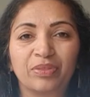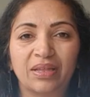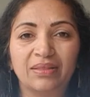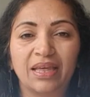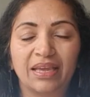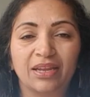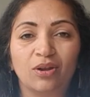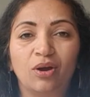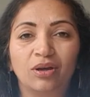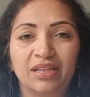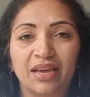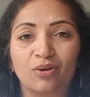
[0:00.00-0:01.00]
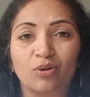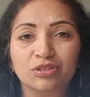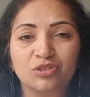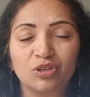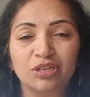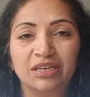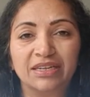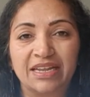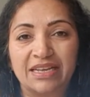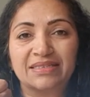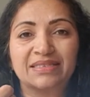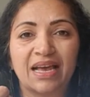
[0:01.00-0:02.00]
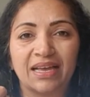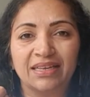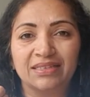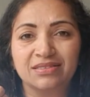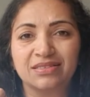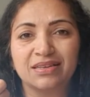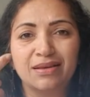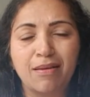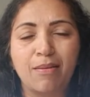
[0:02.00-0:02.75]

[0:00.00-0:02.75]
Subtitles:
then they are also learning science,